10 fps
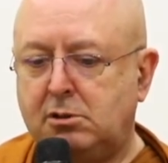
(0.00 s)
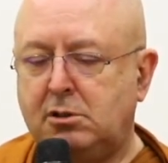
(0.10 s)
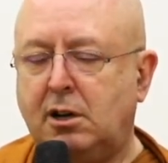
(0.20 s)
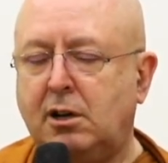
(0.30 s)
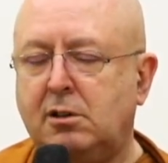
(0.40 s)

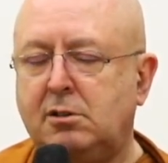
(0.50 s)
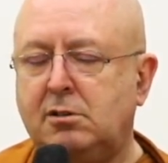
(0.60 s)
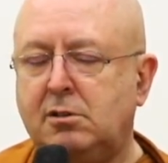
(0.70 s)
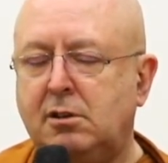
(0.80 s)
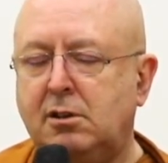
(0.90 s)
Shut,
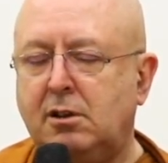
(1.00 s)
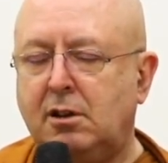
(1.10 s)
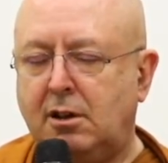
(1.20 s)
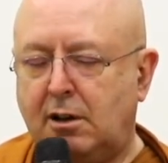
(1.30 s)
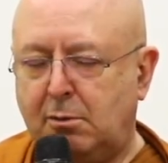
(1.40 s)

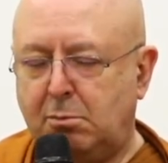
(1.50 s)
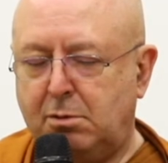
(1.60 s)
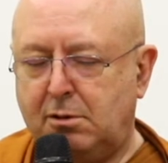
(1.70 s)
up.